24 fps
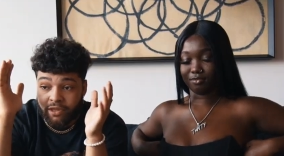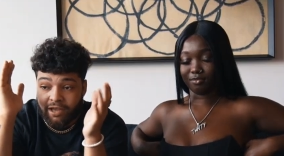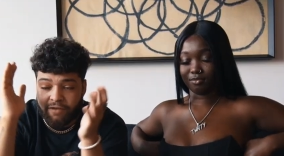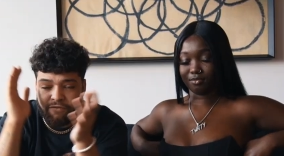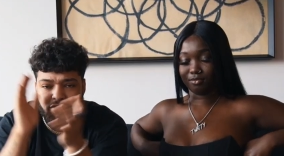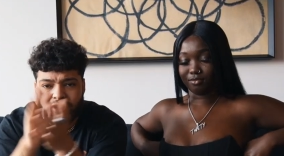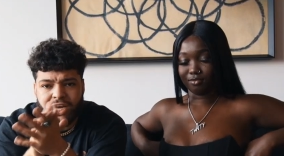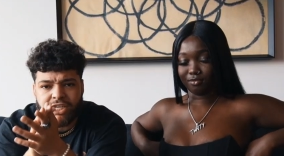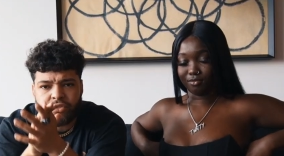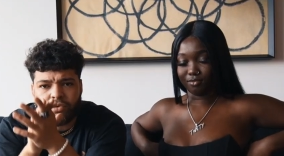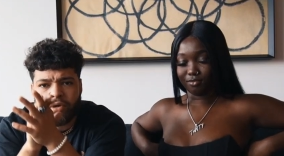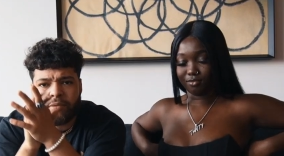Speaker 1: If you
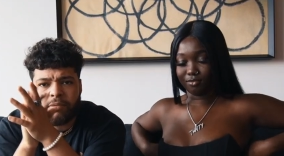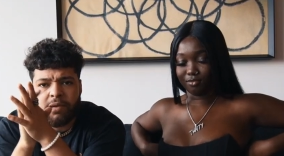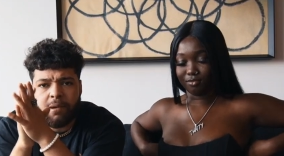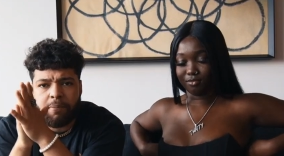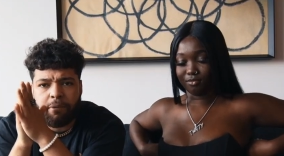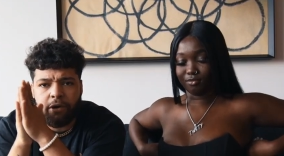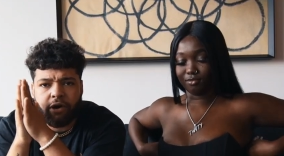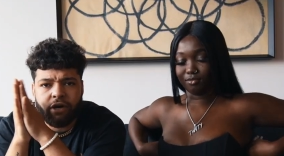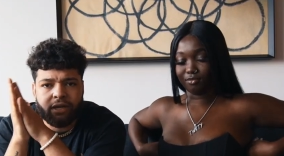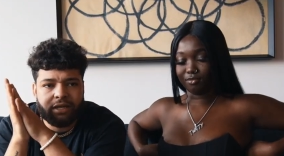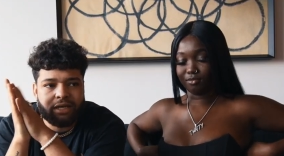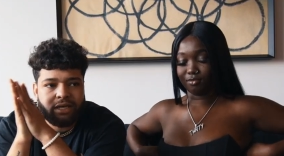guys want to be a
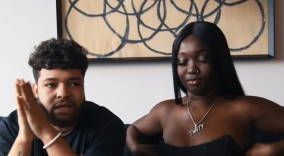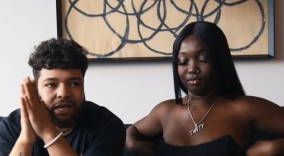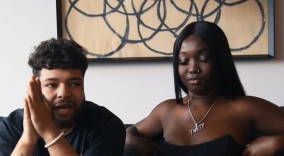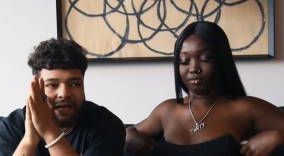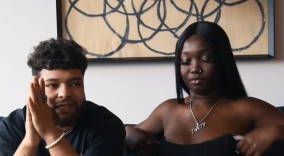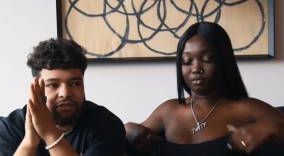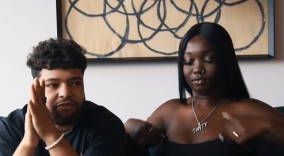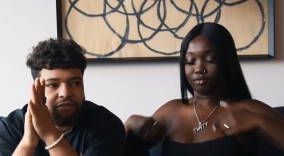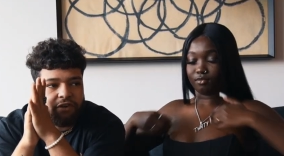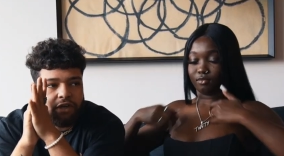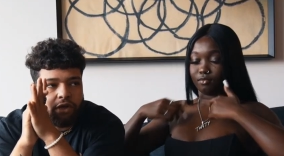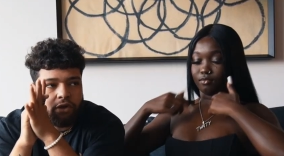part of the
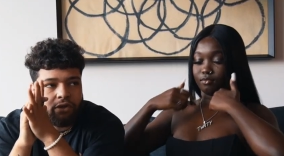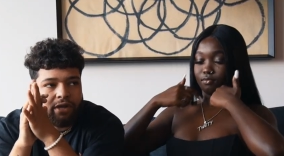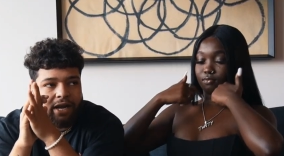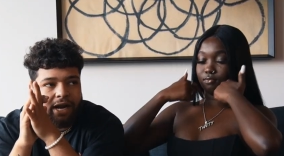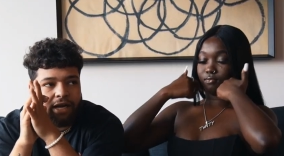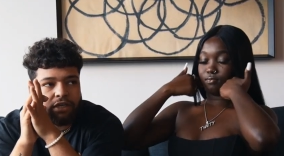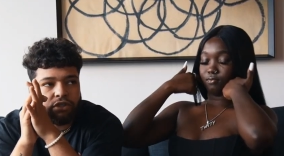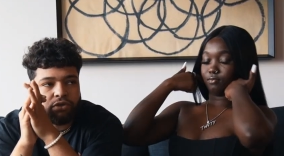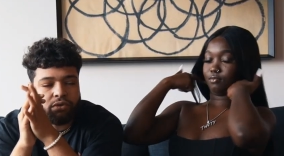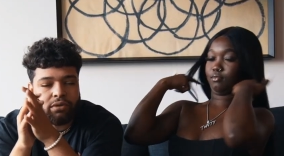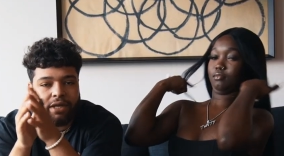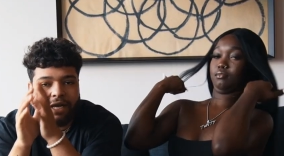next video that
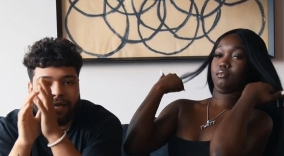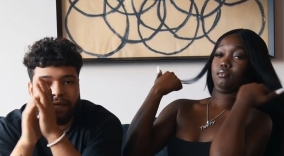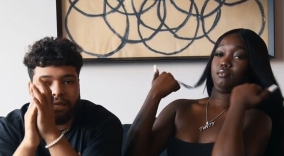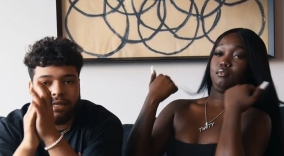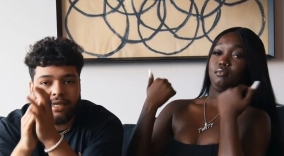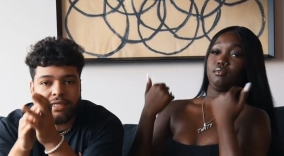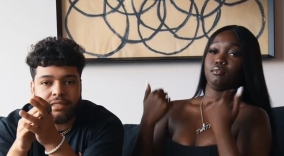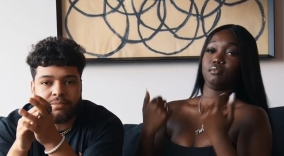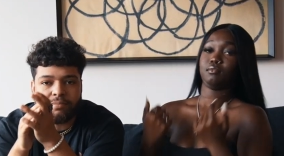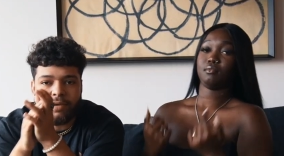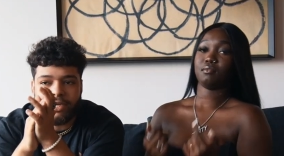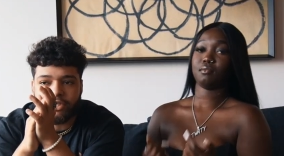I do like
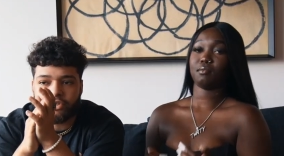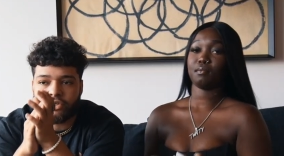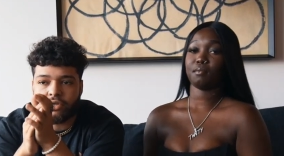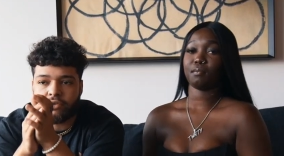this, make